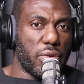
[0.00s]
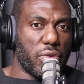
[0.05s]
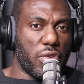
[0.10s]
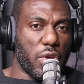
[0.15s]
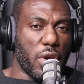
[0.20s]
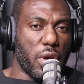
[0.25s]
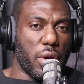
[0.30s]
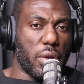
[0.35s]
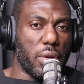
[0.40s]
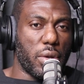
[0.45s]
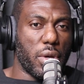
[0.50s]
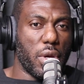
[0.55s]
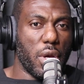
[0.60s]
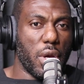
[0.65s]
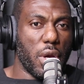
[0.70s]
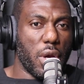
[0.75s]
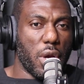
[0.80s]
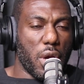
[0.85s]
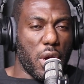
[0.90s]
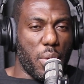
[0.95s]
So
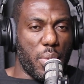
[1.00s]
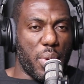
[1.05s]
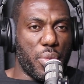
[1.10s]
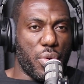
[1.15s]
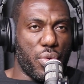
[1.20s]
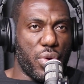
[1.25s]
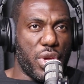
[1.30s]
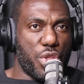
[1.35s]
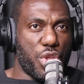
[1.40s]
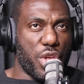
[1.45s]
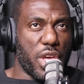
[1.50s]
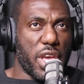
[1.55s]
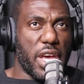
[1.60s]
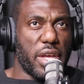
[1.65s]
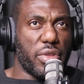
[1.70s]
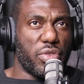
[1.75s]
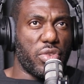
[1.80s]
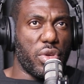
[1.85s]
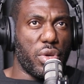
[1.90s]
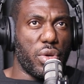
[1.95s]
I remember reaching
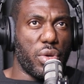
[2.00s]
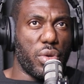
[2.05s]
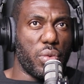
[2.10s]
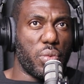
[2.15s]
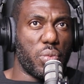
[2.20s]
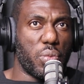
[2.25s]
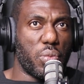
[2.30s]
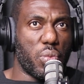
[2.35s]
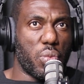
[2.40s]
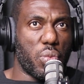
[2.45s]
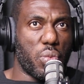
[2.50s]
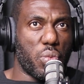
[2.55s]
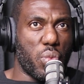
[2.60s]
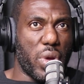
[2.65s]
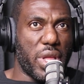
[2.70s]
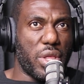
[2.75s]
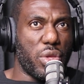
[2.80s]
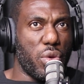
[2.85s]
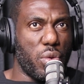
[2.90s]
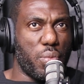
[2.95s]
out to you
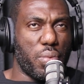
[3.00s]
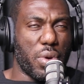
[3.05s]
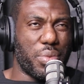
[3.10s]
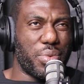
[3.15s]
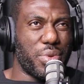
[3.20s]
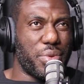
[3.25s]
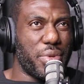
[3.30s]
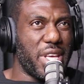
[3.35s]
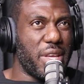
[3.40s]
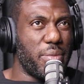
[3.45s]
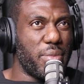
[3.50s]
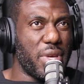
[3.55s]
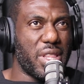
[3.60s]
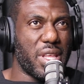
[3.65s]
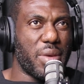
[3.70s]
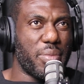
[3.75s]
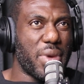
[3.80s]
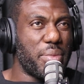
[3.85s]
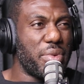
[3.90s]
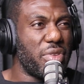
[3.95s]
when you probably had been
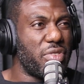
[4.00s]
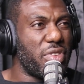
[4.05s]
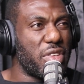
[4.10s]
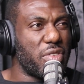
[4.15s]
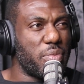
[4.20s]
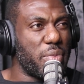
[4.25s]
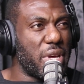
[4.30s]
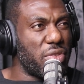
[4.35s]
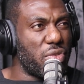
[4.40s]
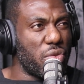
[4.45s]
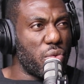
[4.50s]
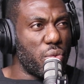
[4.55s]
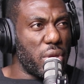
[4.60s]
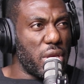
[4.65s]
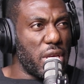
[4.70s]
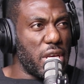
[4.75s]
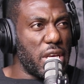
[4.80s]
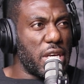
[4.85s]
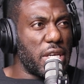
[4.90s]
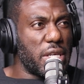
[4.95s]
there maybe 6 months to a
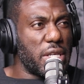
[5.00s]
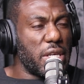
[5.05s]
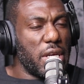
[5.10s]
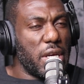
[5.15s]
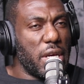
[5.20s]
year,